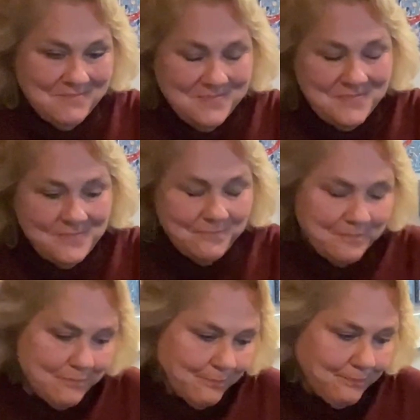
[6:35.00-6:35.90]

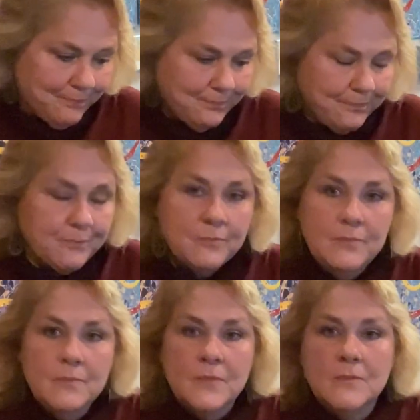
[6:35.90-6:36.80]

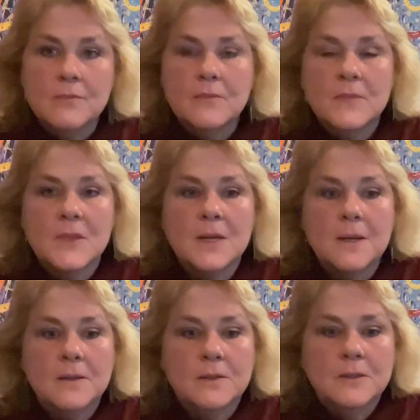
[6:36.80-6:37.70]

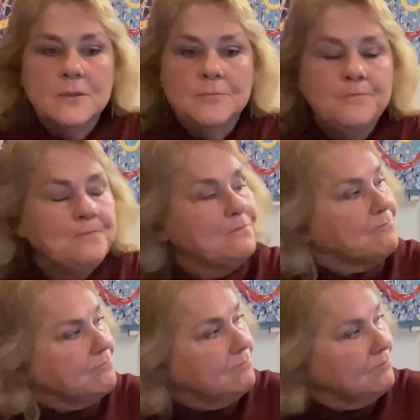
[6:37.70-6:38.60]

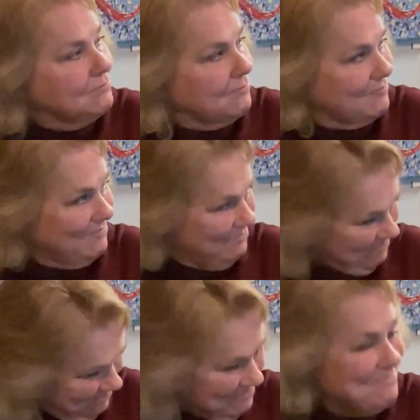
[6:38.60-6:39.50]

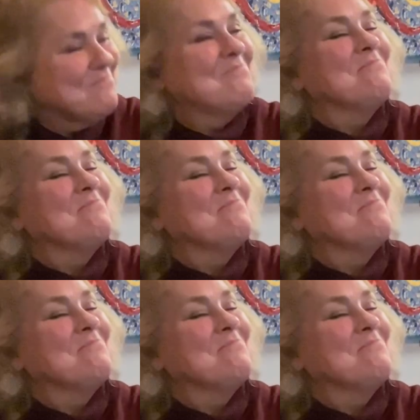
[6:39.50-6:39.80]
(silent)